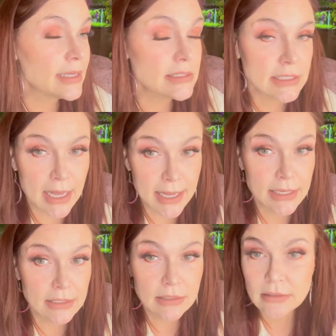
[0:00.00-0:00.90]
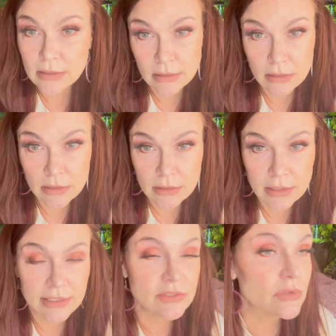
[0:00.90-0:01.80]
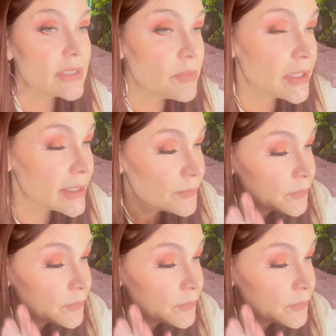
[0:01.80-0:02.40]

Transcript: and tight. That's really pretty.